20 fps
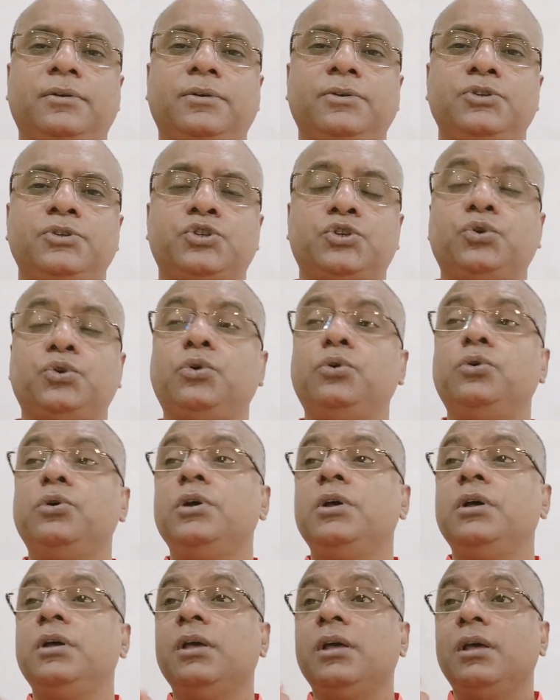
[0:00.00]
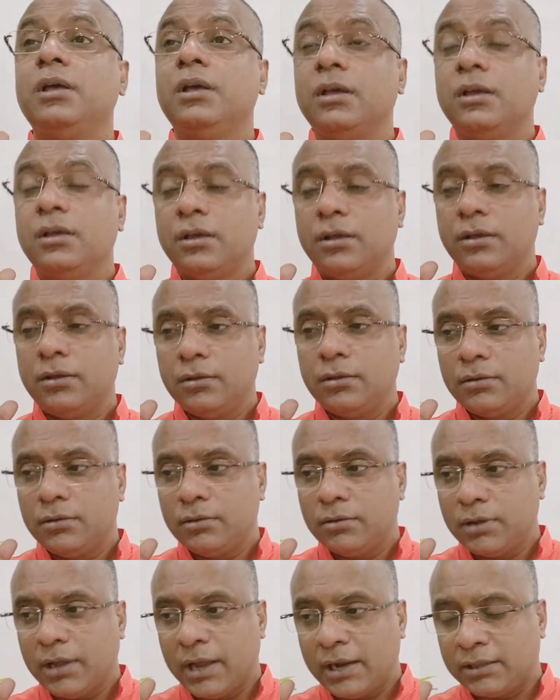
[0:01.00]
So,
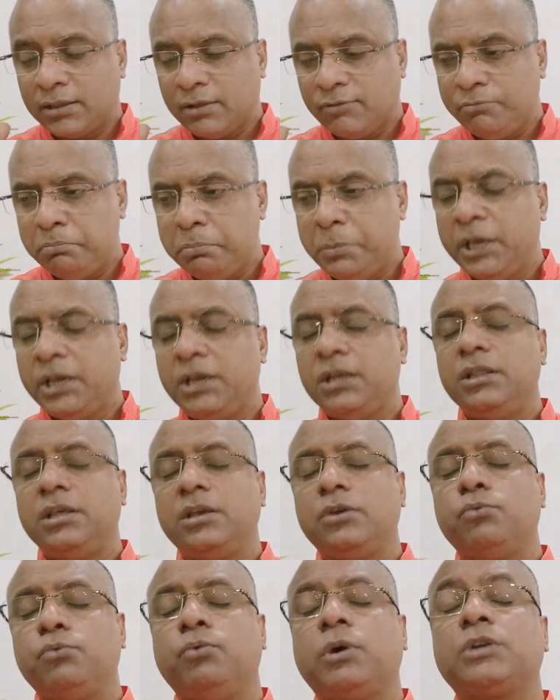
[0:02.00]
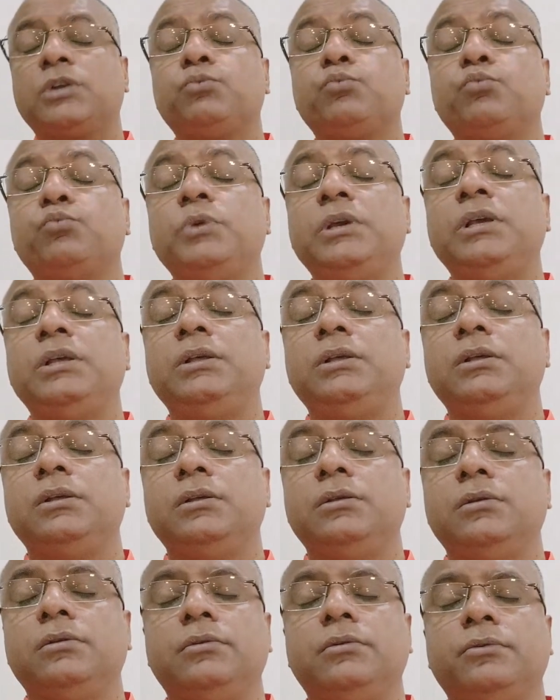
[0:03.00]
at the beginning, what we
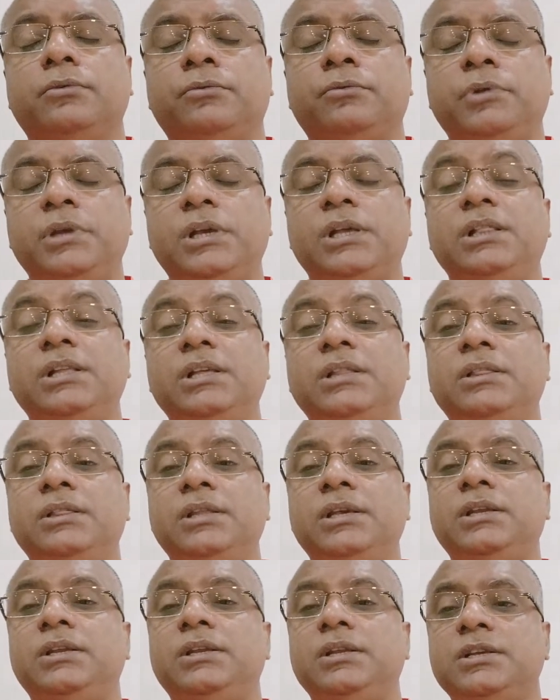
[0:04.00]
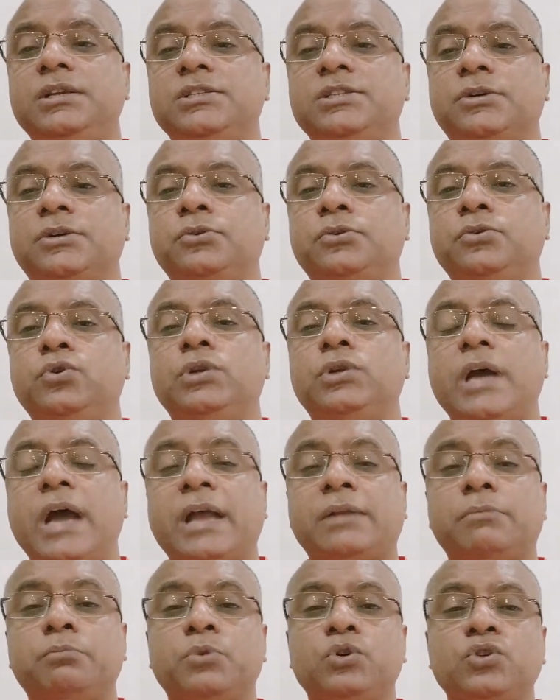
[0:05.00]
really need is a good
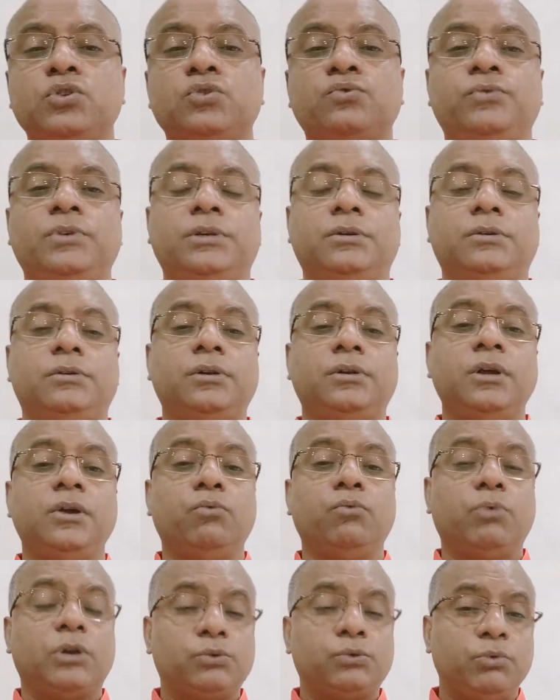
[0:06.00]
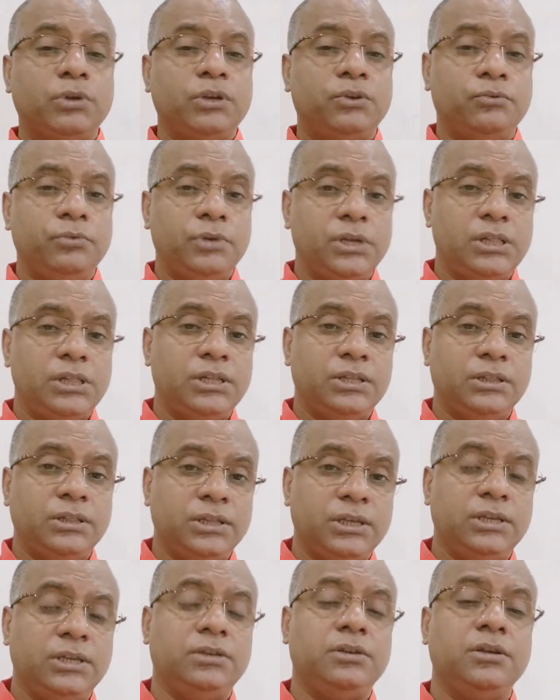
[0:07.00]
atmosphere. What we really
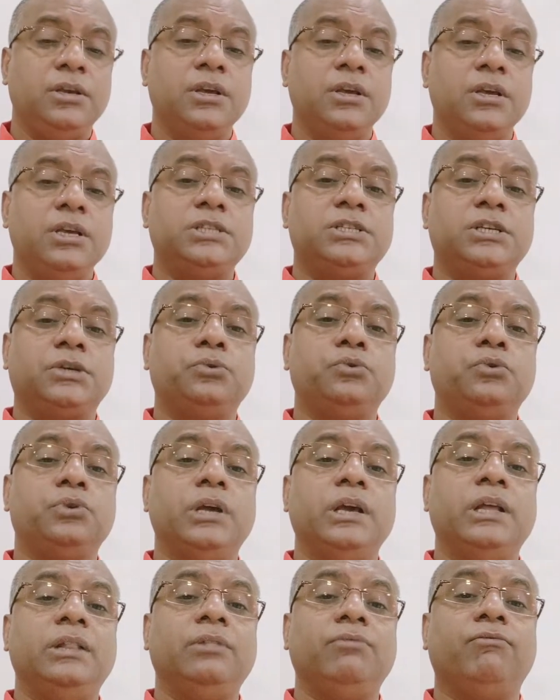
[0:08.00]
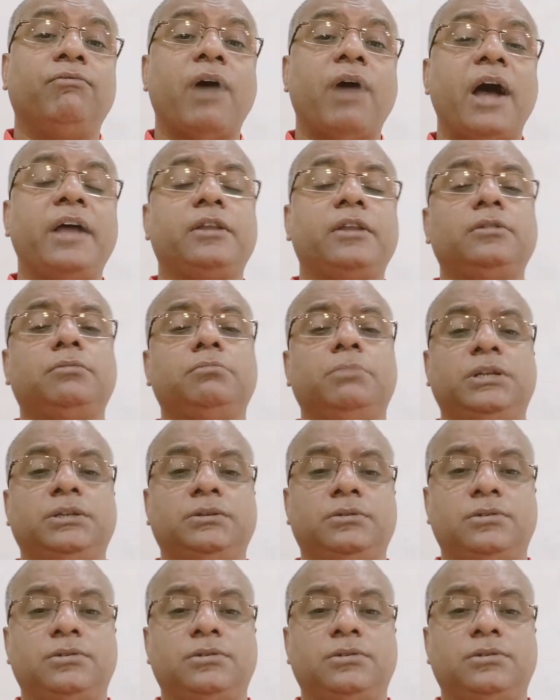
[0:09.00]
need is a good environment.